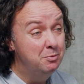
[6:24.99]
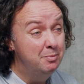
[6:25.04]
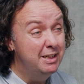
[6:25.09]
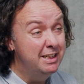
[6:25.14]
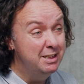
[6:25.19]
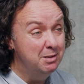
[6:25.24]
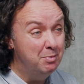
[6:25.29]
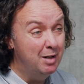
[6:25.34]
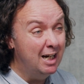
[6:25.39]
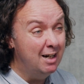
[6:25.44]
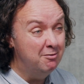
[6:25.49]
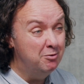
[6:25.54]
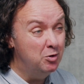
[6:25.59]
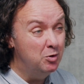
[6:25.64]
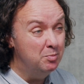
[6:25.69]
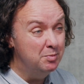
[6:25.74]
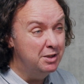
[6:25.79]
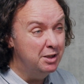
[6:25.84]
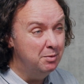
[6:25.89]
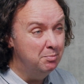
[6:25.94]
media
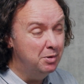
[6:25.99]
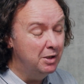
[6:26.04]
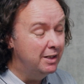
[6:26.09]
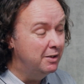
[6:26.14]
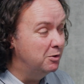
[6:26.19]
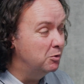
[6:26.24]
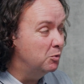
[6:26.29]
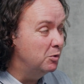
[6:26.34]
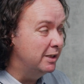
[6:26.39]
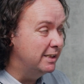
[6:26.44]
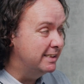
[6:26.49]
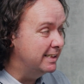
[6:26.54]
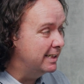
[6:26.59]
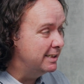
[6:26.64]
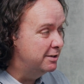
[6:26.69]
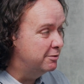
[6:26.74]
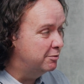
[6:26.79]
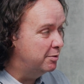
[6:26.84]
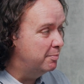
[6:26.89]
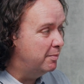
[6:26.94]
platforms, and pull in all your
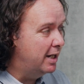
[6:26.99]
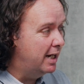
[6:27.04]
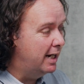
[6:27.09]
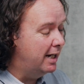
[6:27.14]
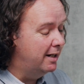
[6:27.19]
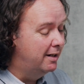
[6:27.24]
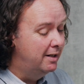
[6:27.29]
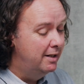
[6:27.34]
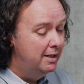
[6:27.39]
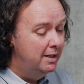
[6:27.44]
data from there.